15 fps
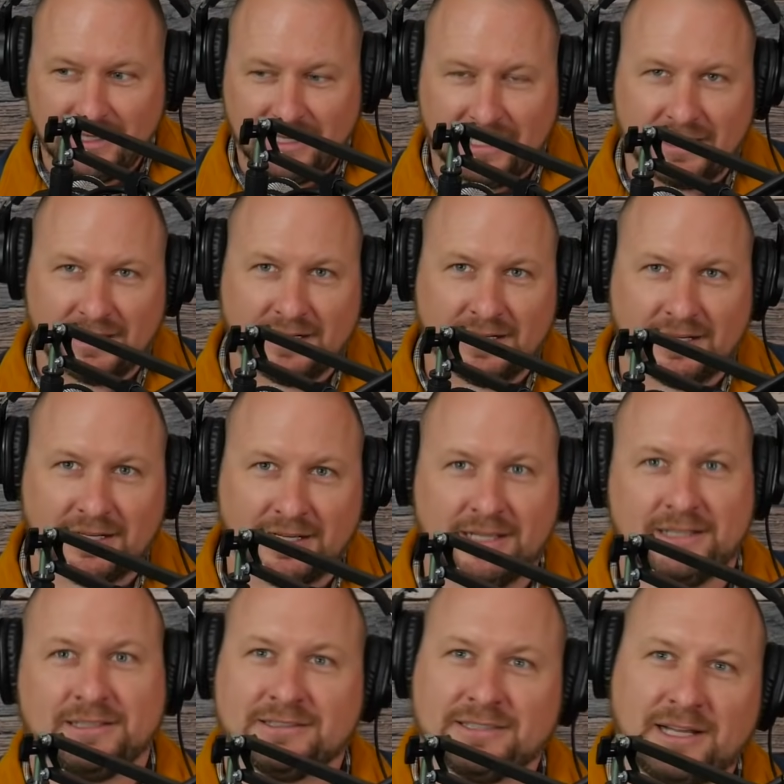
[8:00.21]
and, uh,
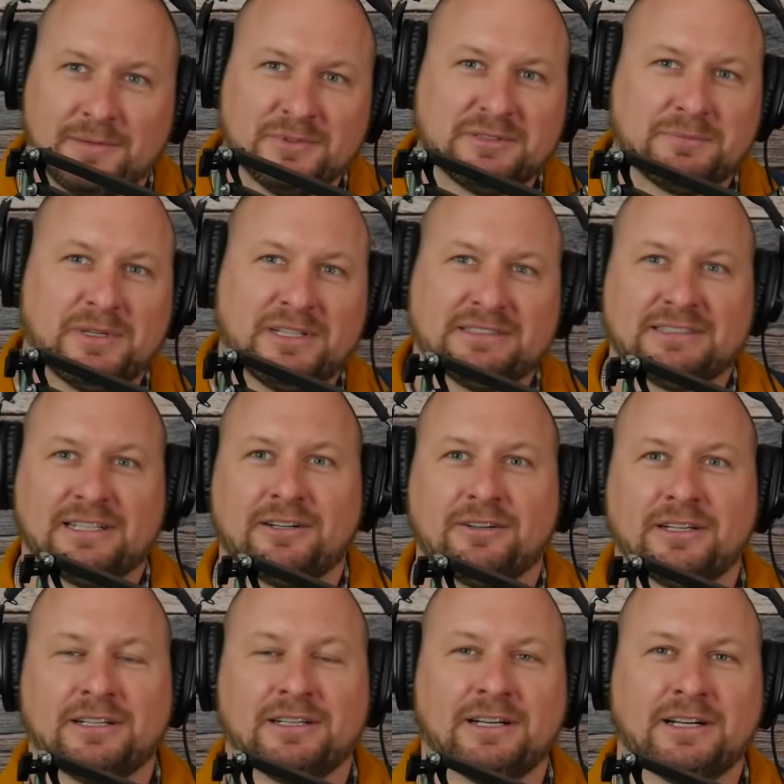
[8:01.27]
and the time you spent
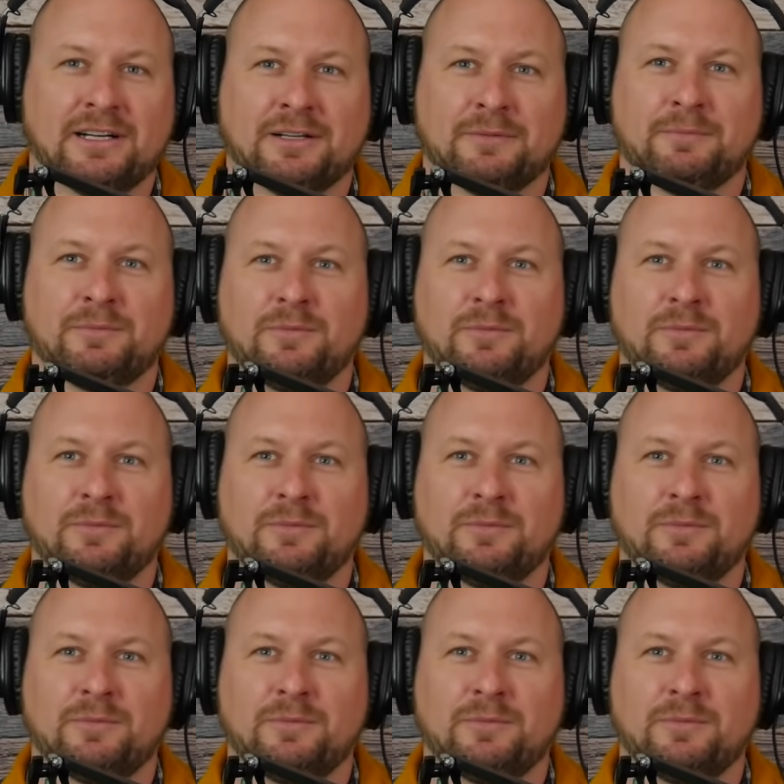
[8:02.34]
out in, uh,